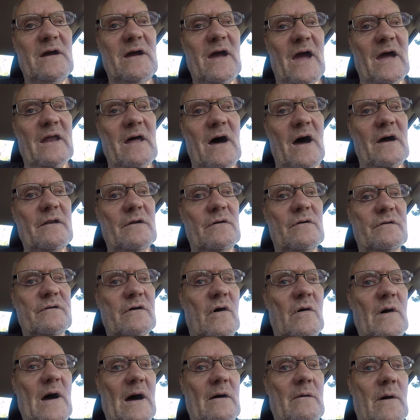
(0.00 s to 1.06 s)
and I don't
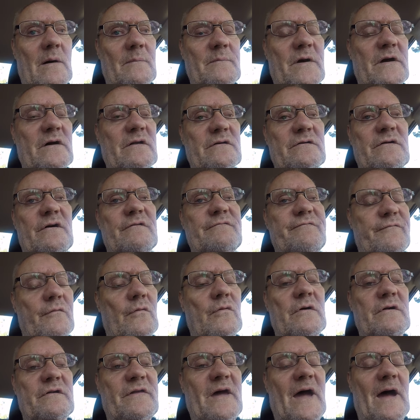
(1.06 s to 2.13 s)
know how I'm going to
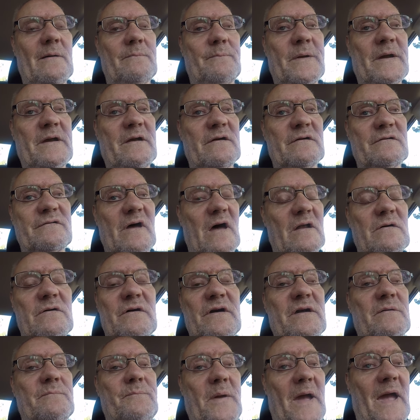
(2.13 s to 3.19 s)
afford that, because I don't
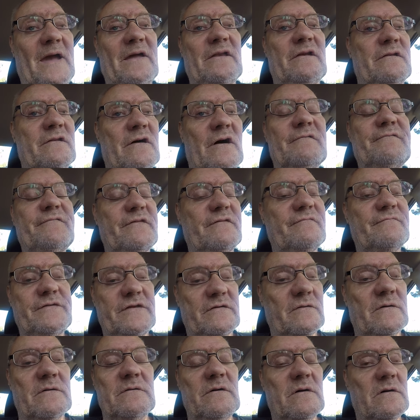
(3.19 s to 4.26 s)
get paid enough
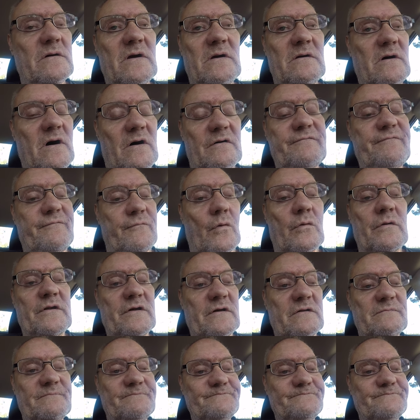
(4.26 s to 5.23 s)
to afford it.